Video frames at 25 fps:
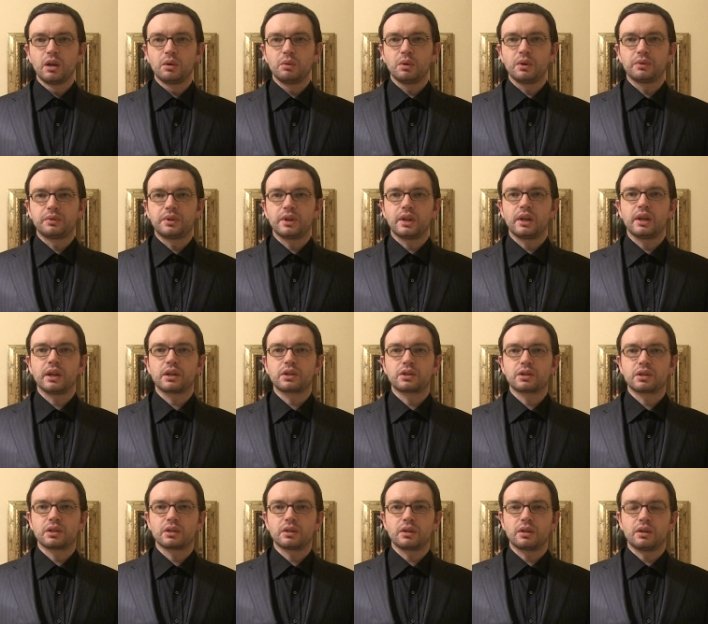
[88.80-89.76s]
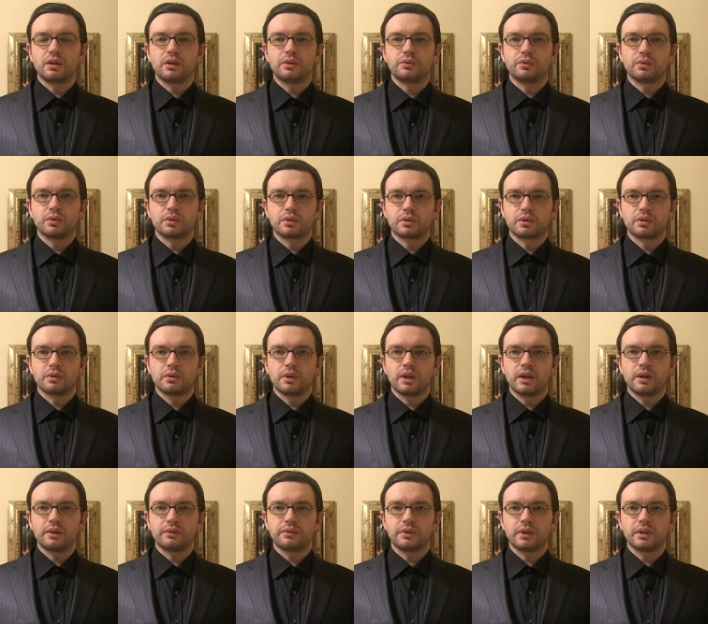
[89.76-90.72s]
with the election of
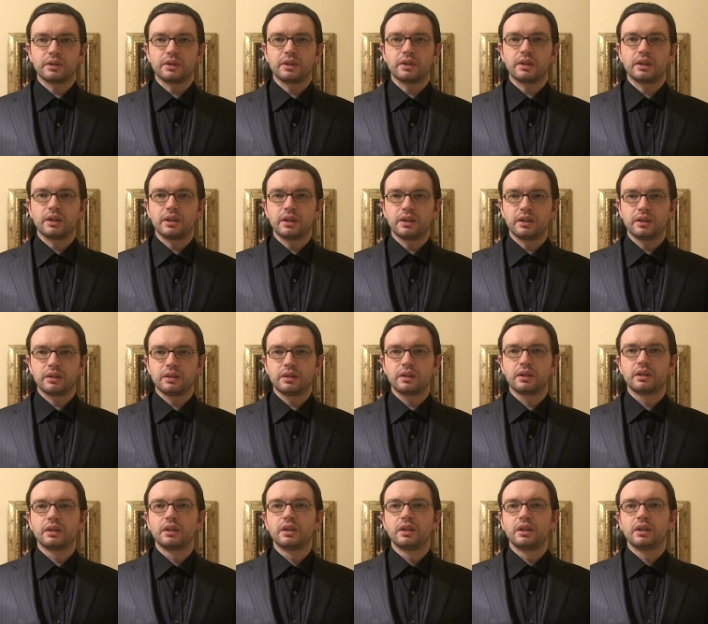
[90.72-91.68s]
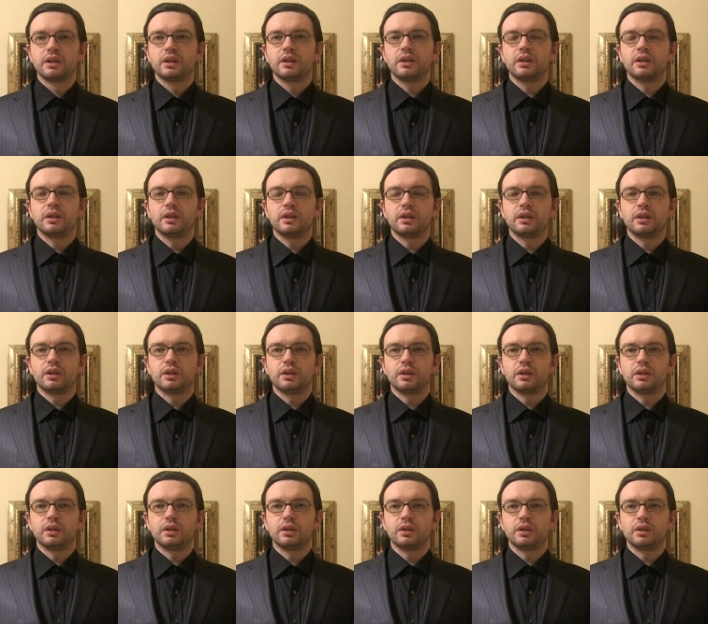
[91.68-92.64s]
Ursula von der Leyen
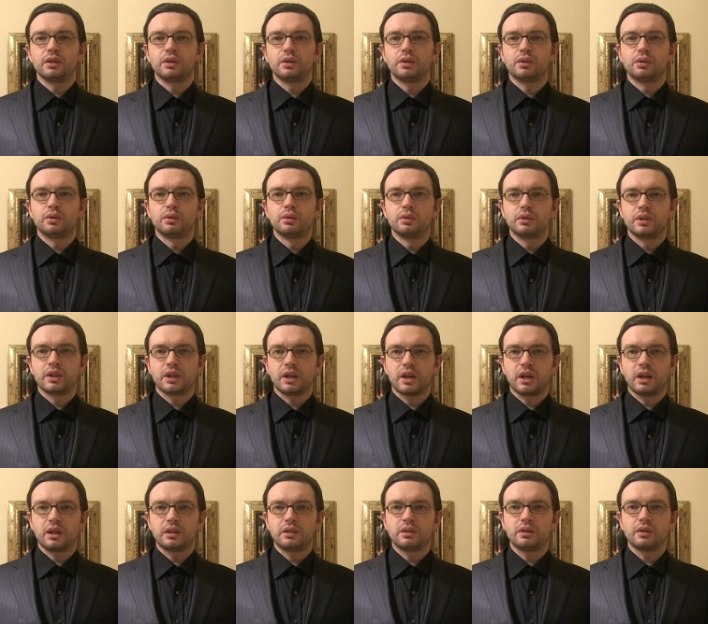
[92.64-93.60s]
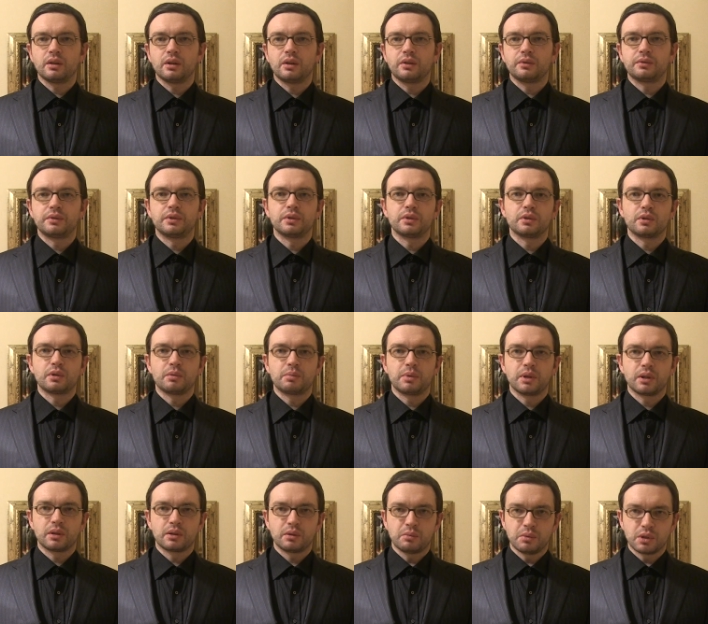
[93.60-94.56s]
uh, to the head of the
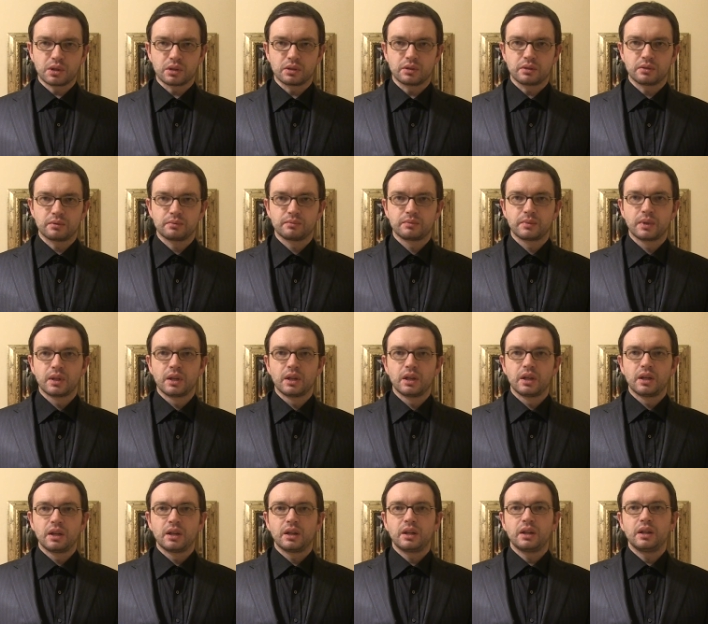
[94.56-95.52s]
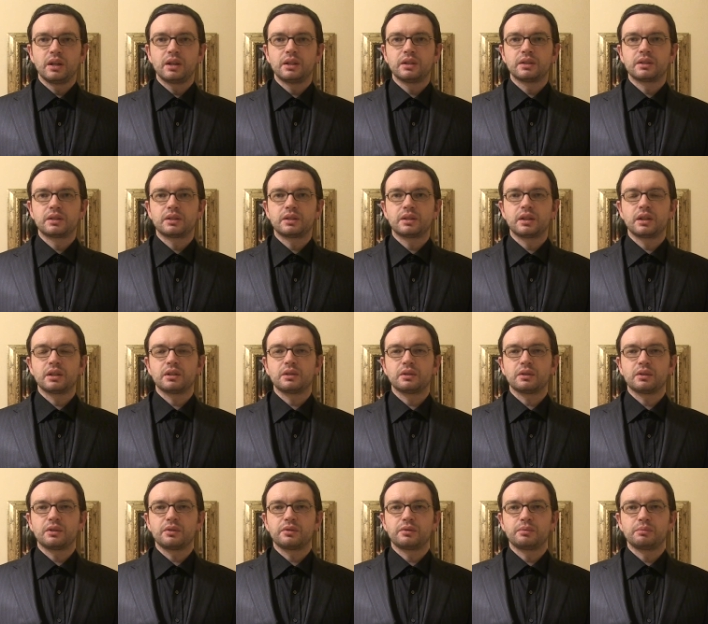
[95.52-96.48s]
European Commission instead
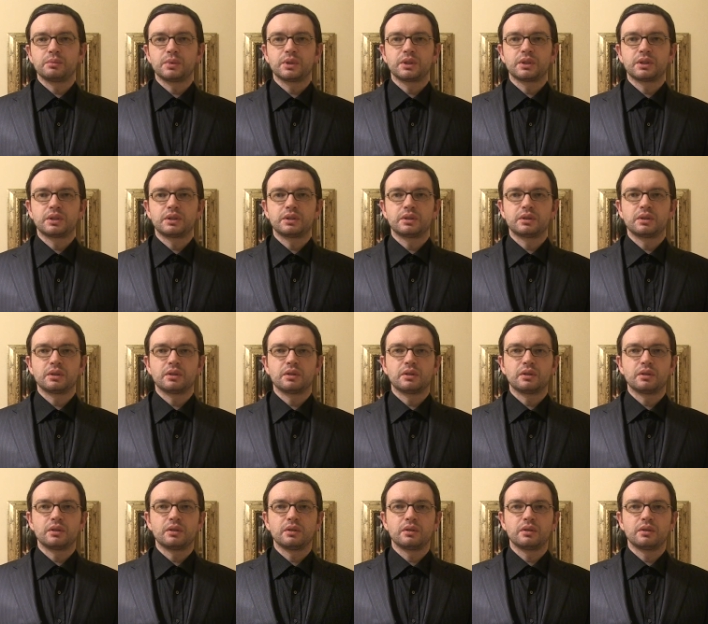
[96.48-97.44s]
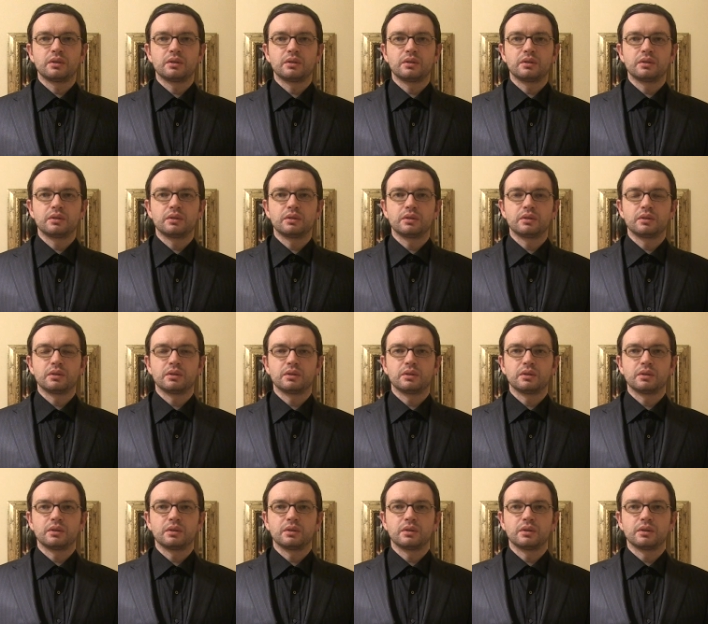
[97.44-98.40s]
of Mr.
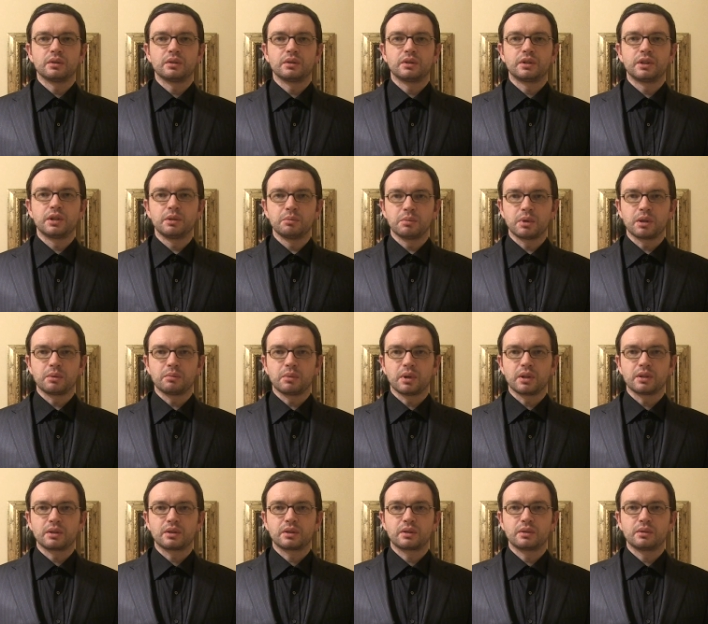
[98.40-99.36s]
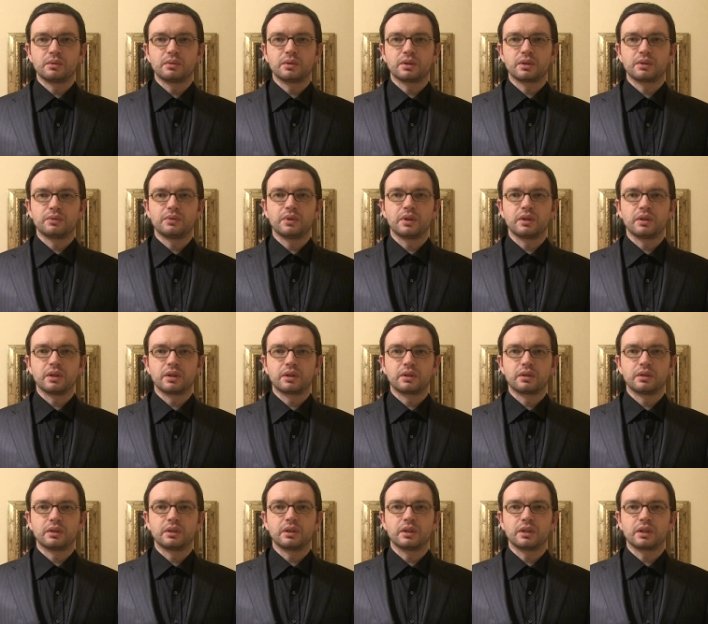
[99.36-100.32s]
Uh, Timmermans, who was very
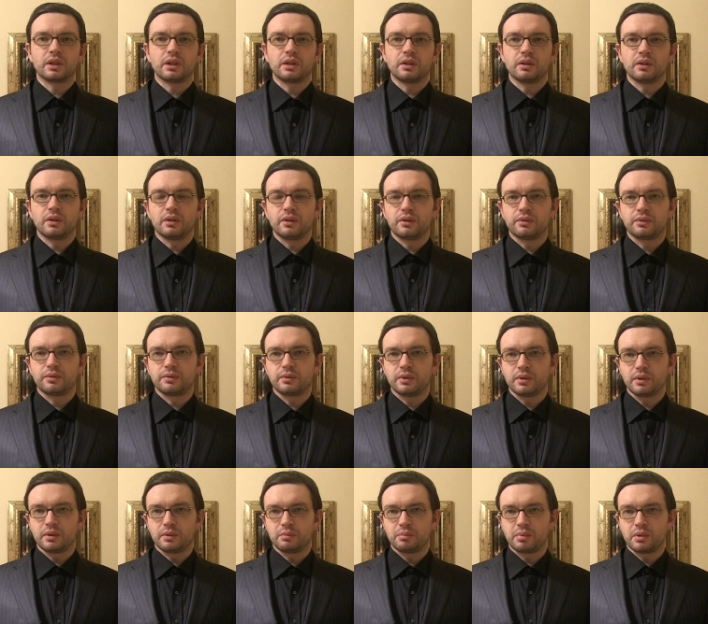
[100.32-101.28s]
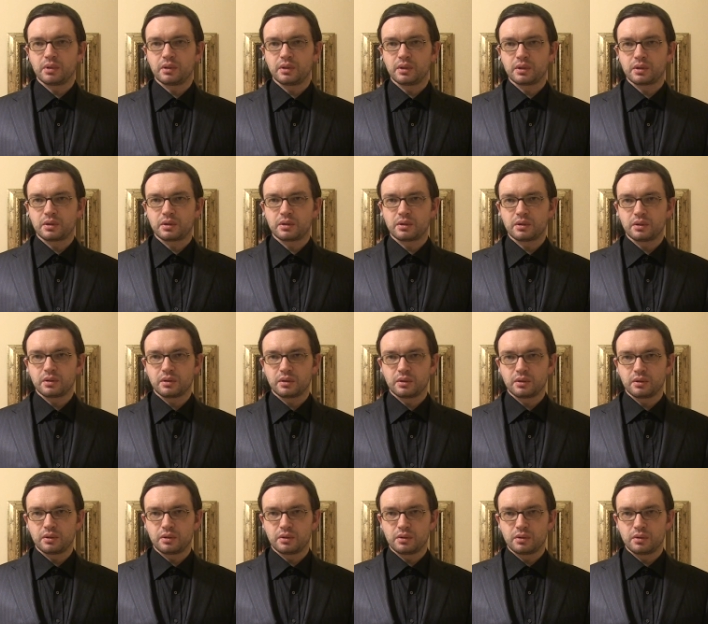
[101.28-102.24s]
critical of uh, Polish uh,
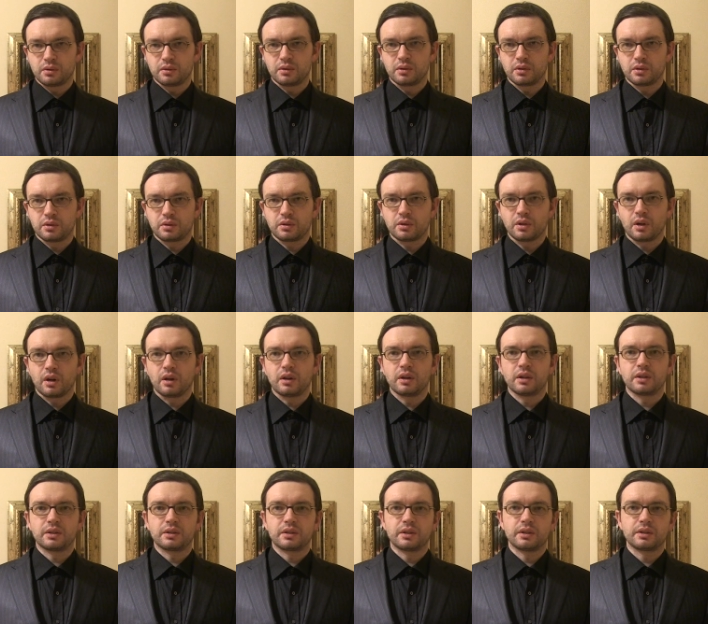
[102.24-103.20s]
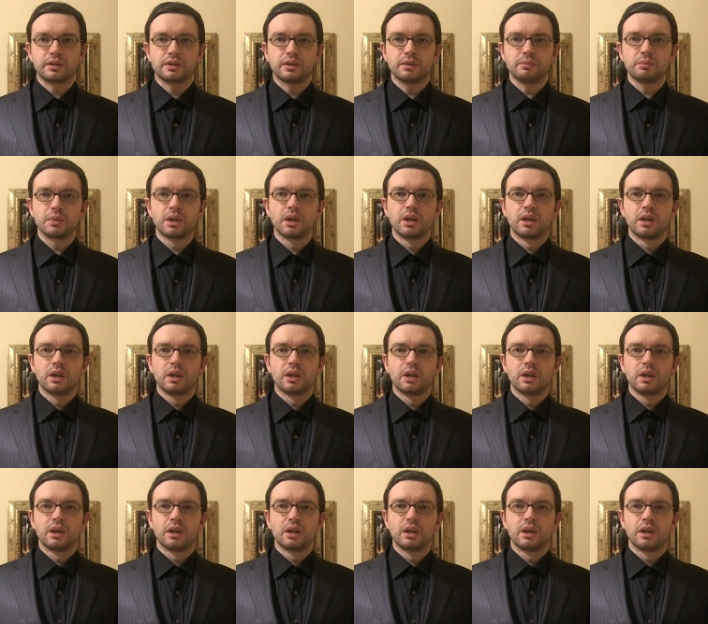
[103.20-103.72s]
judiciary system,